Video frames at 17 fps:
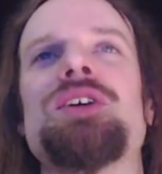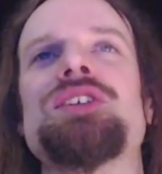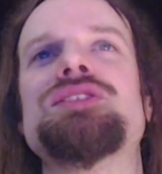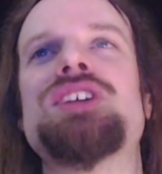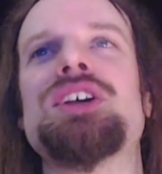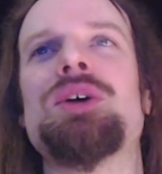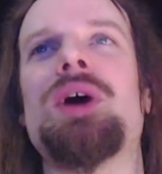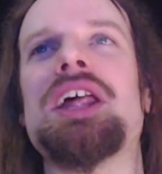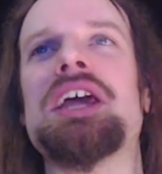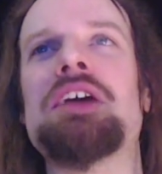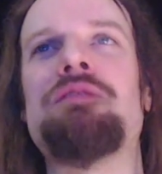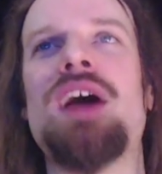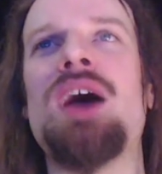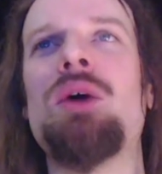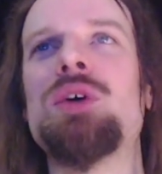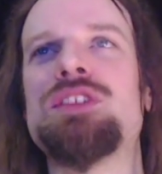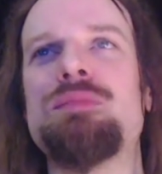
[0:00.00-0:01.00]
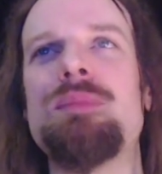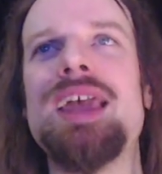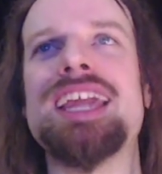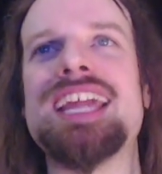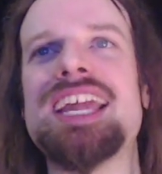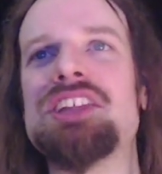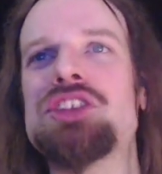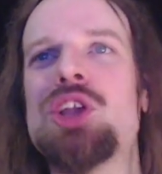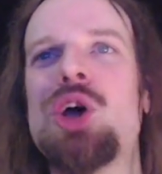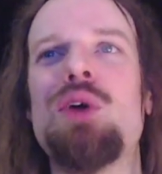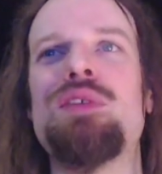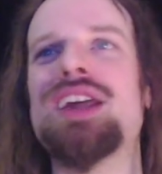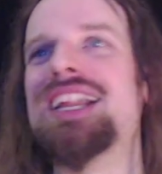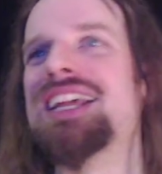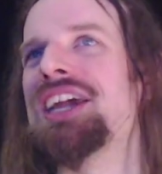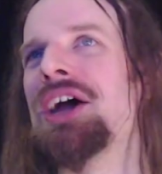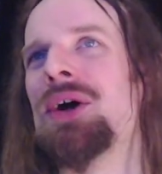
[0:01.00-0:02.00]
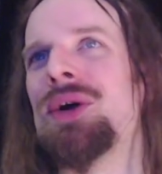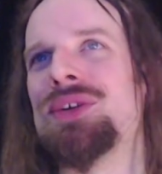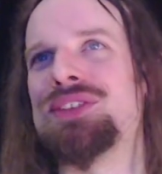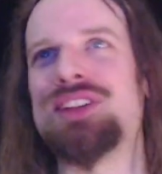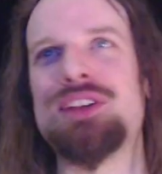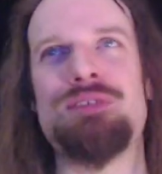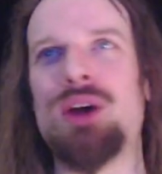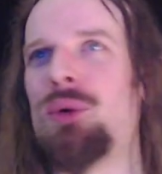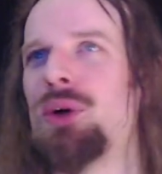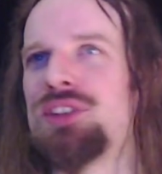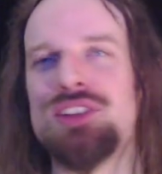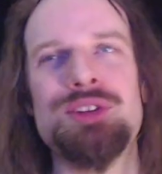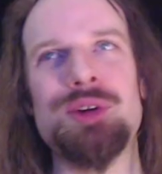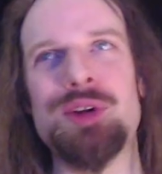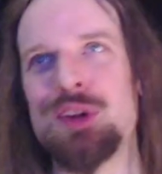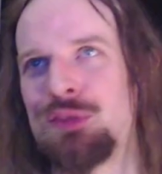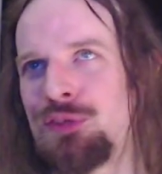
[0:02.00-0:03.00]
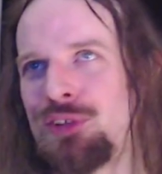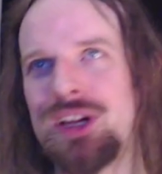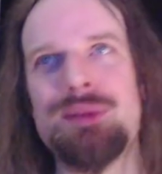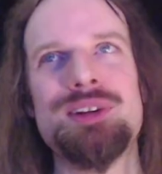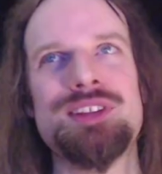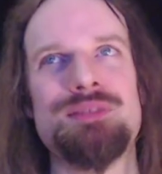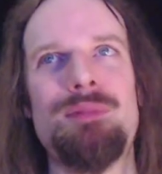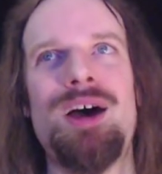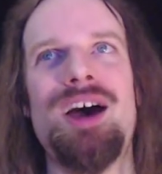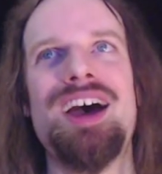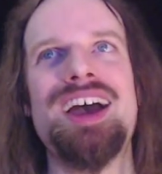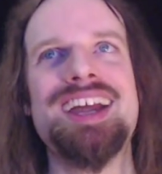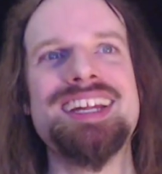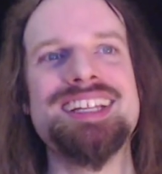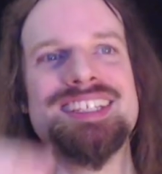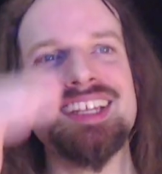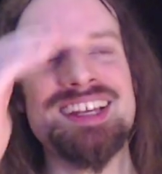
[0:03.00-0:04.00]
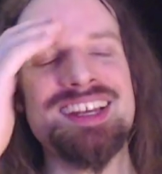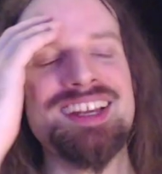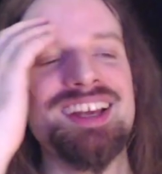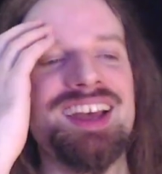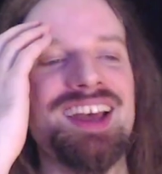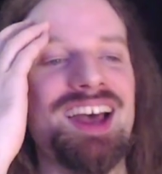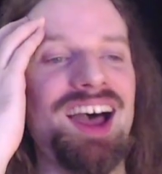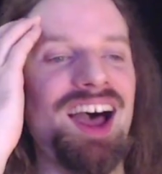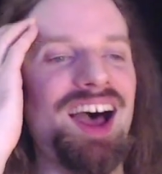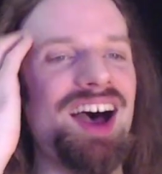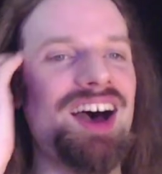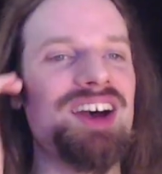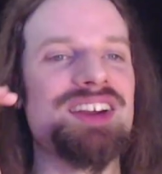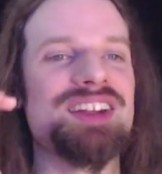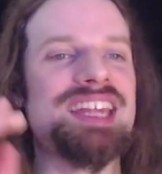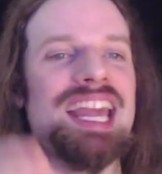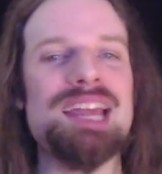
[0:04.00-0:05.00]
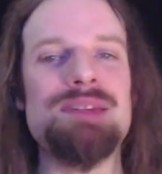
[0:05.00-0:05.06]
you what, if I was making no videos, if I wasn't doing Freeman's Mind, Game